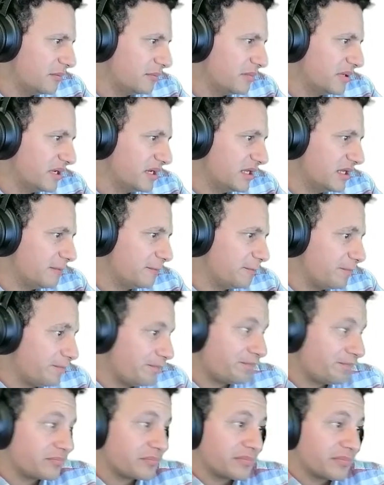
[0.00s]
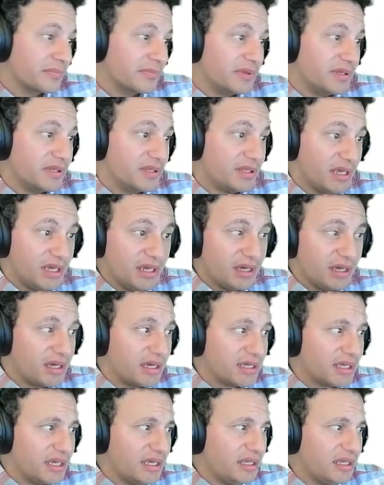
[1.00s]
but yeah,
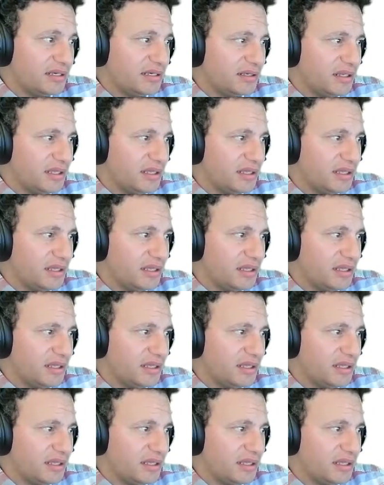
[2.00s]
again,